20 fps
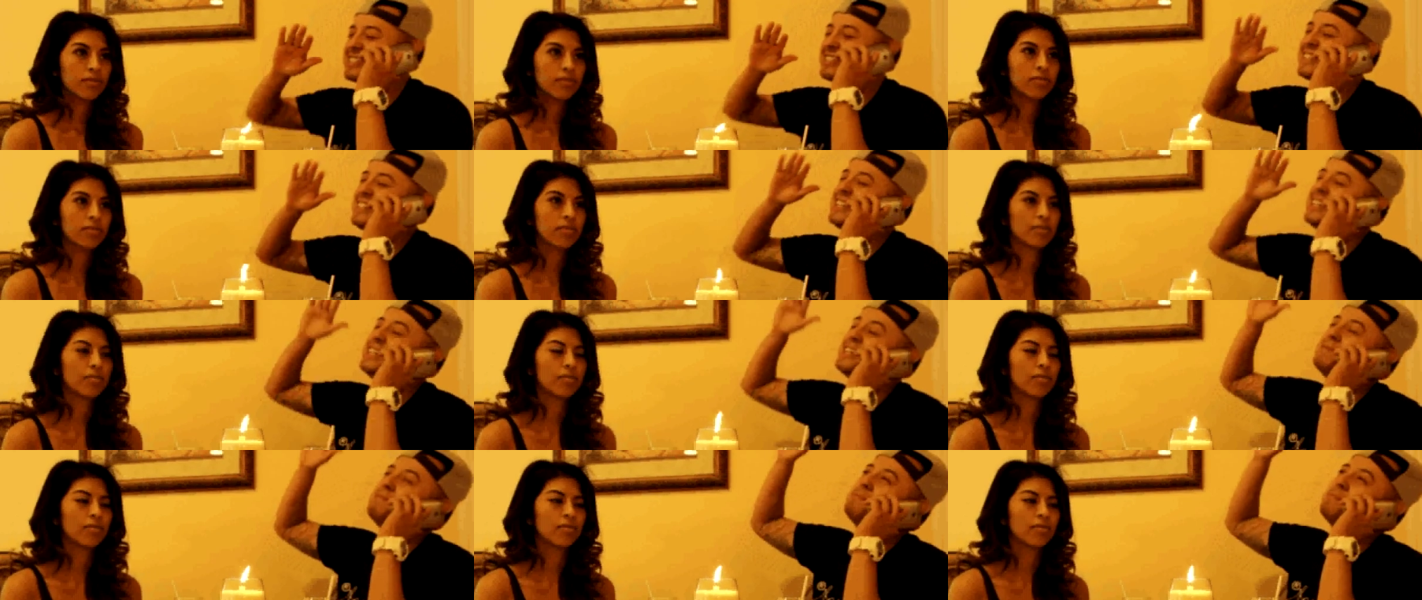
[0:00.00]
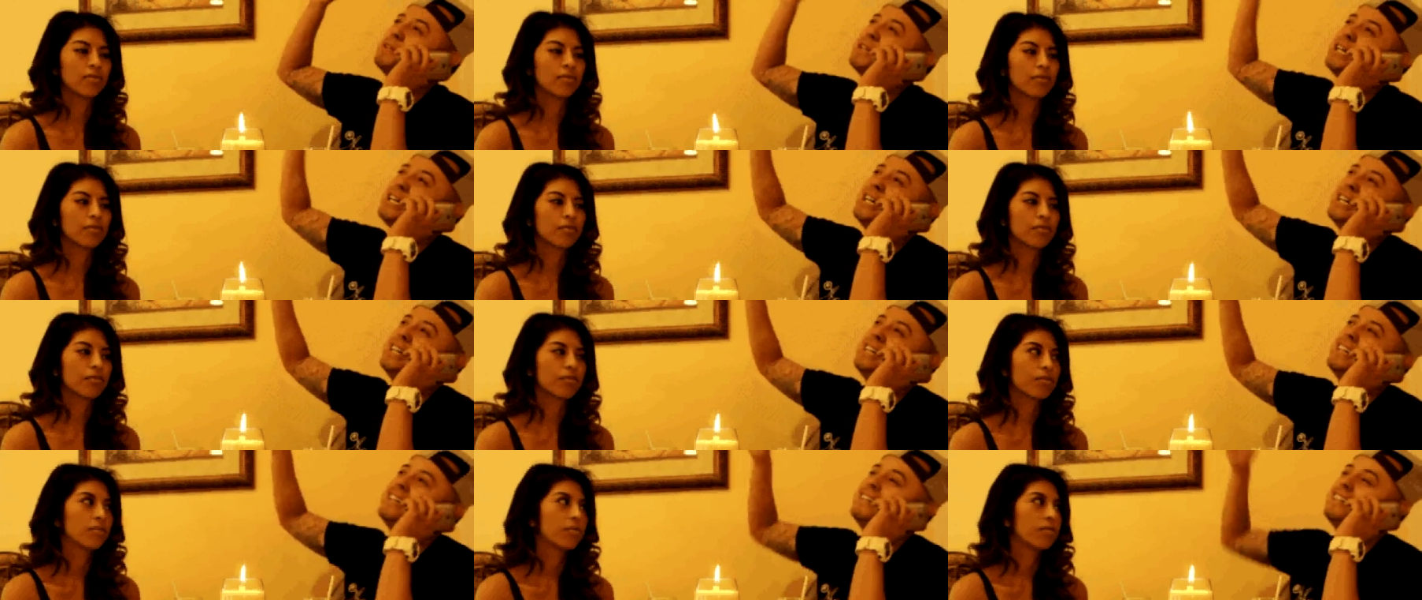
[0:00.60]
Speaker 1: what's good,
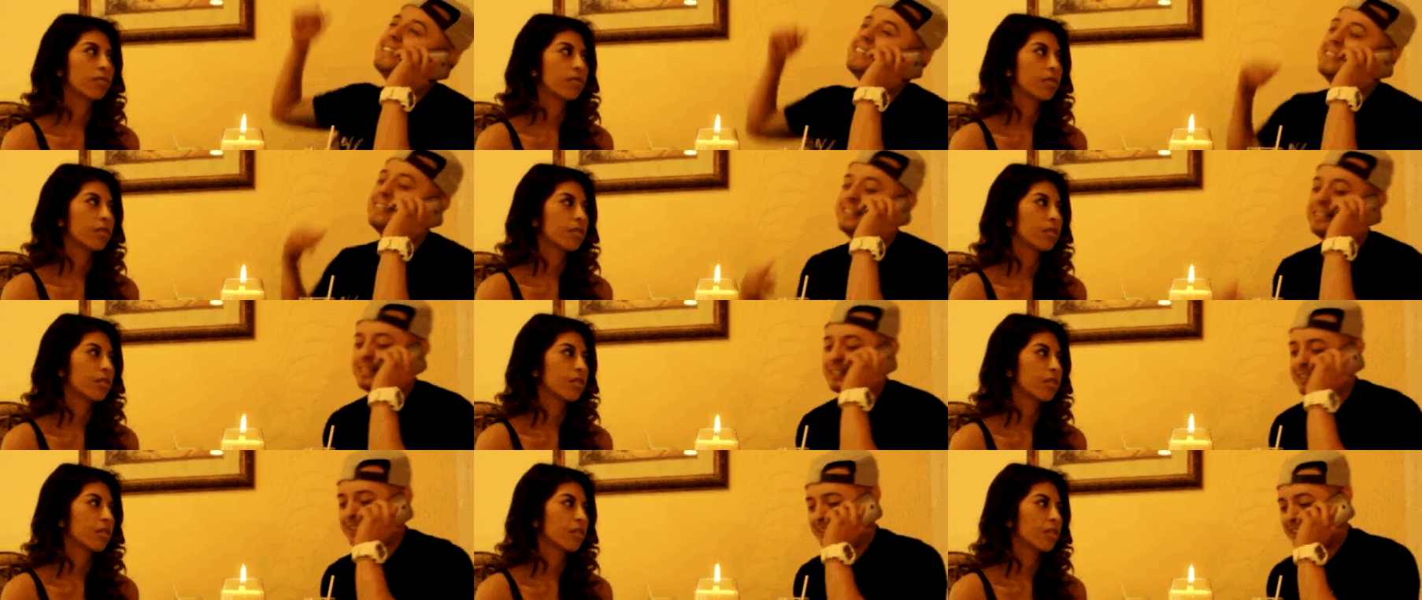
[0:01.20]
bruh?